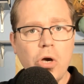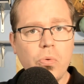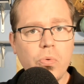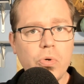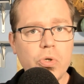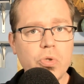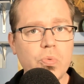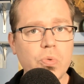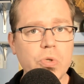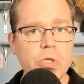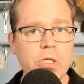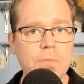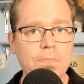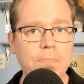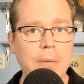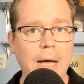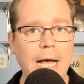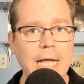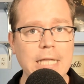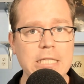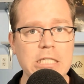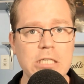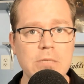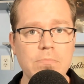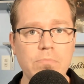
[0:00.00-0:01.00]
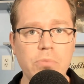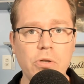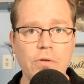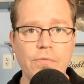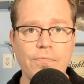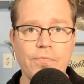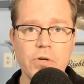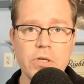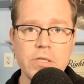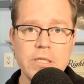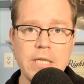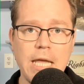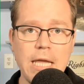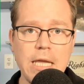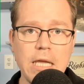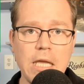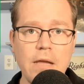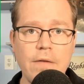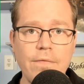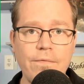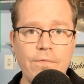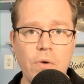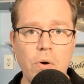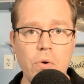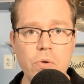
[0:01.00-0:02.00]
was responsible for
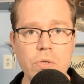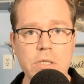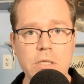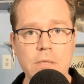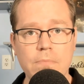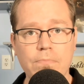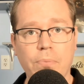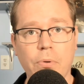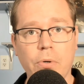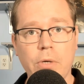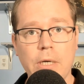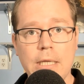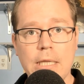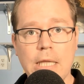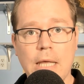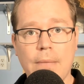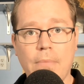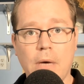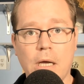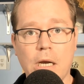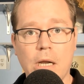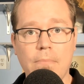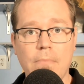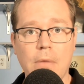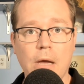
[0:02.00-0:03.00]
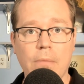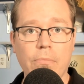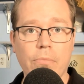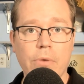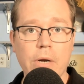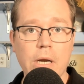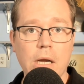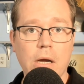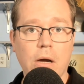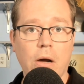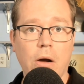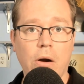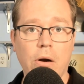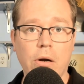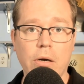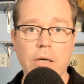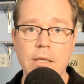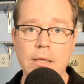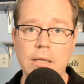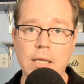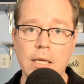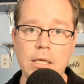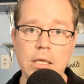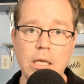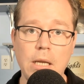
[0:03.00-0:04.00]
taking votes and putting them on a memory card
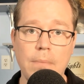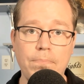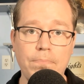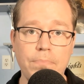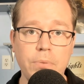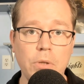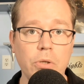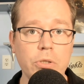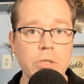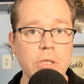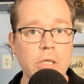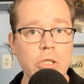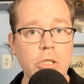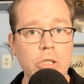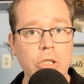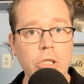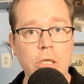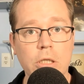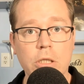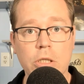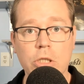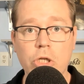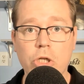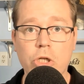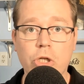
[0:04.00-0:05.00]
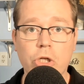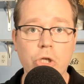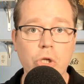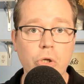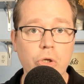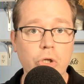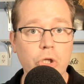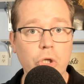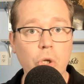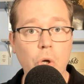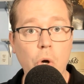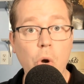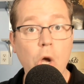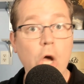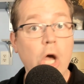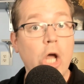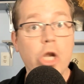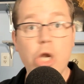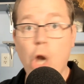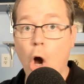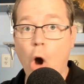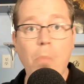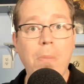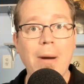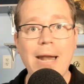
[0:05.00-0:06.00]
and then upload?
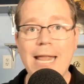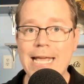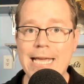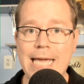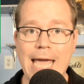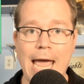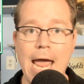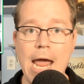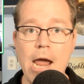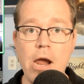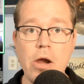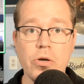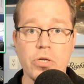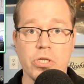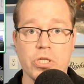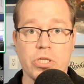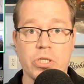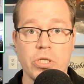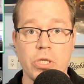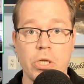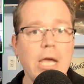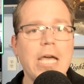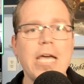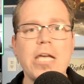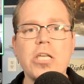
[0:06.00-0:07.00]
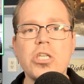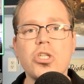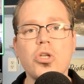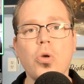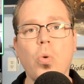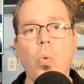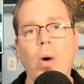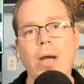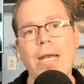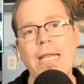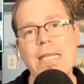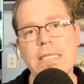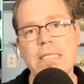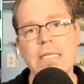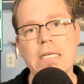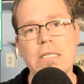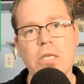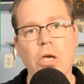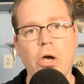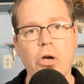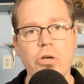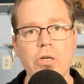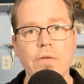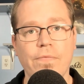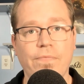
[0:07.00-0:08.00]
Nobody cares. Is
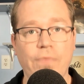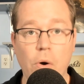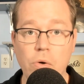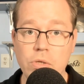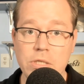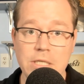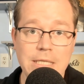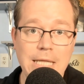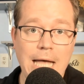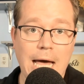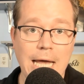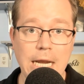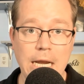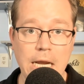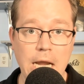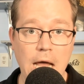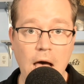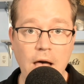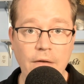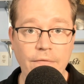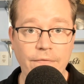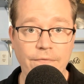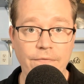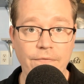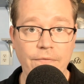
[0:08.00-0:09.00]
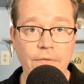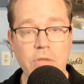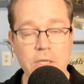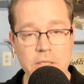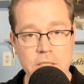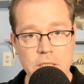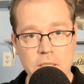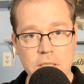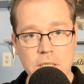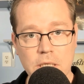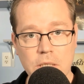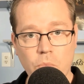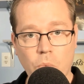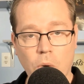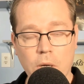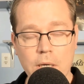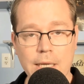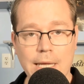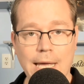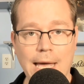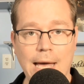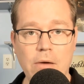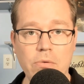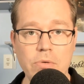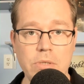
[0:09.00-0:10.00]
2,600 votes not enough? This is in one
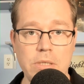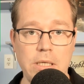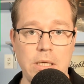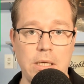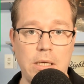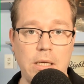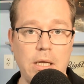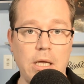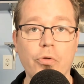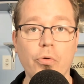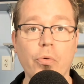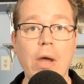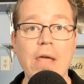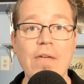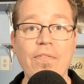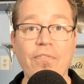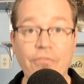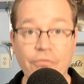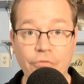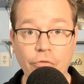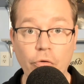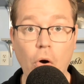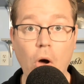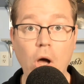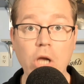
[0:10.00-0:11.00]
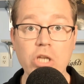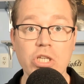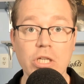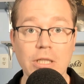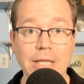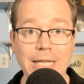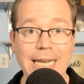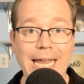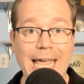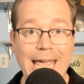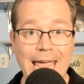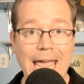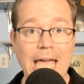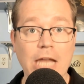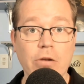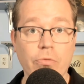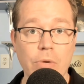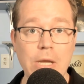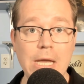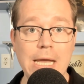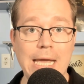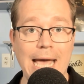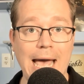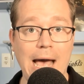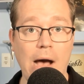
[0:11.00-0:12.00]
county through a fraudulent hand
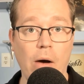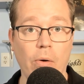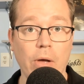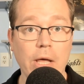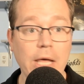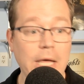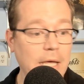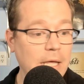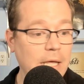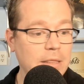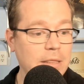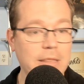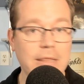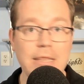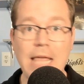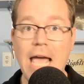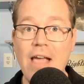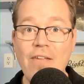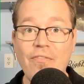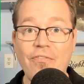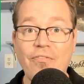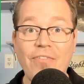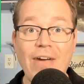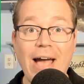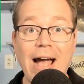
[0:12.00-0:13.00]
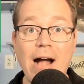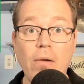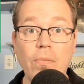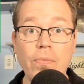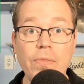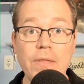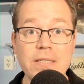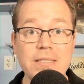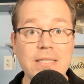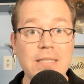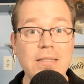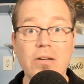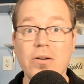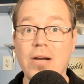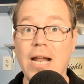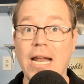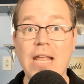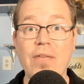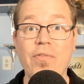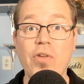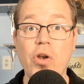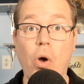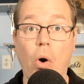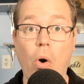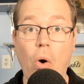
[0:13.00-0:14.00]
recount. They found this and they're not
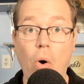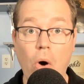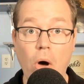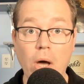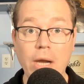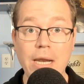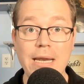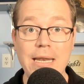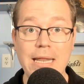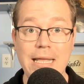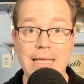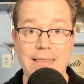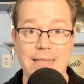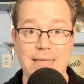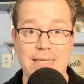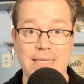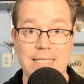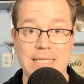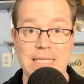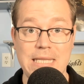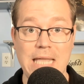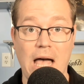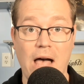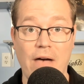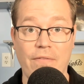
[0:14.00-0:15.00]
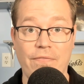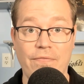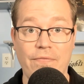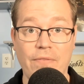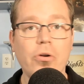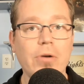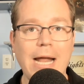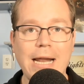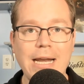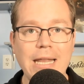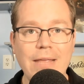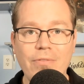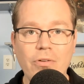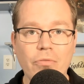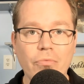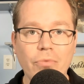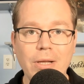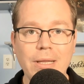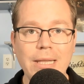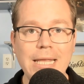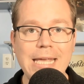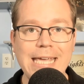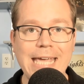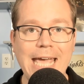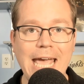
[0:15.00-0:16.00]
even auditing this stuff. They're not even
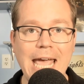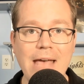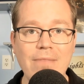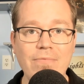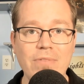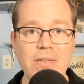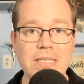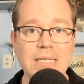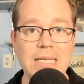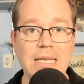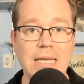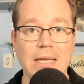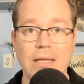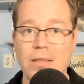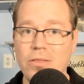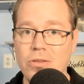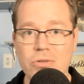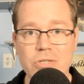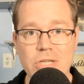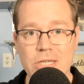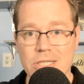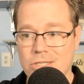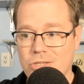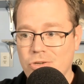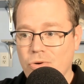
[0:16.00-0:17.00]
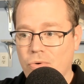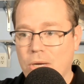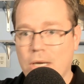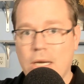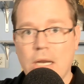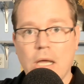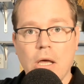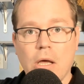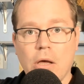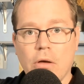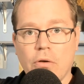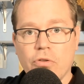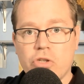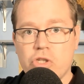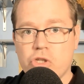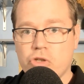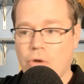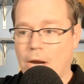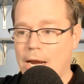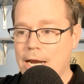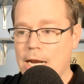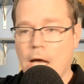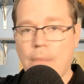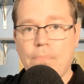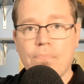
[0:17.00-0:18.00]
really canvassing. They're just doing
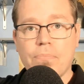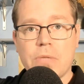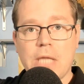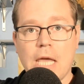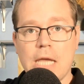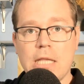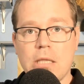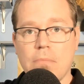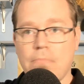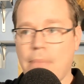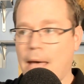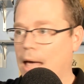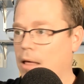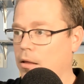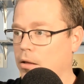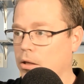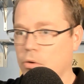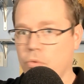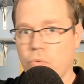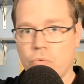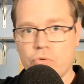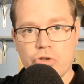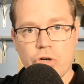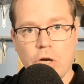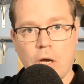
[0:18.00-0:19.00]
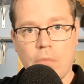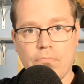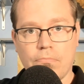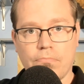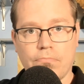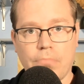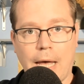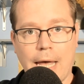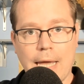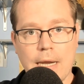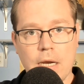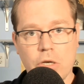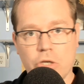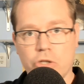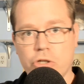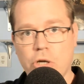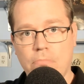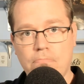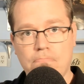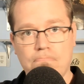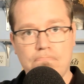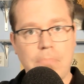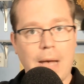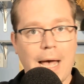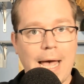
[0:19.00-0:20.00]
straight up, take the ballot, Trump, Biden,
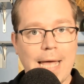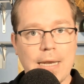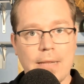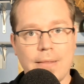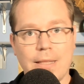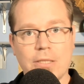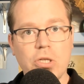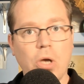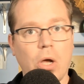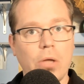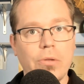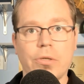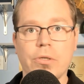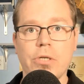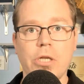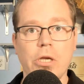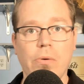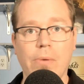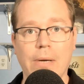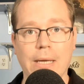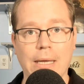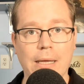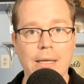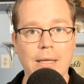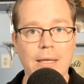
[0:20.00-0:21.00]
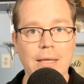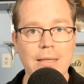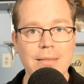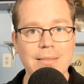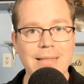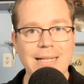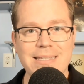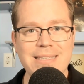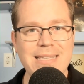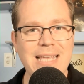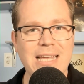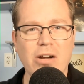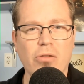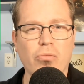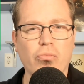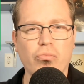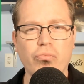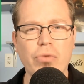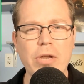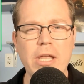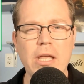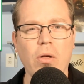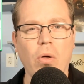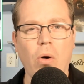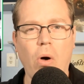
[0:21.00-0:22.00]
Trump, Biden. That's all they're doing. That's not a
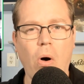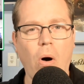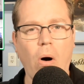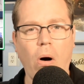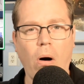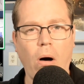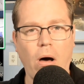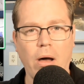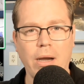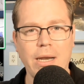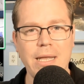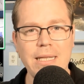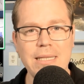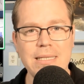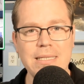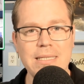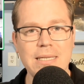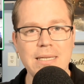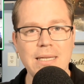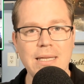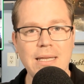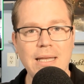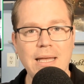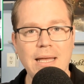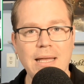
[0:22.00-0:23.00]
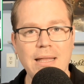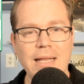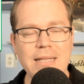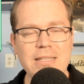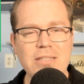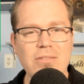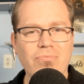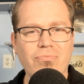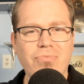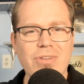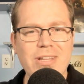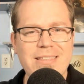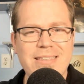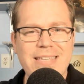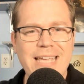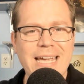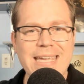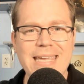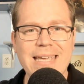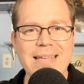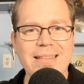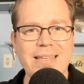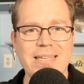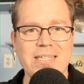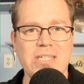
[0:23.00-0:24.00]
real audit. That's a
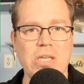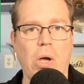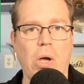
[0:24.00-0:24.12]
ridiculous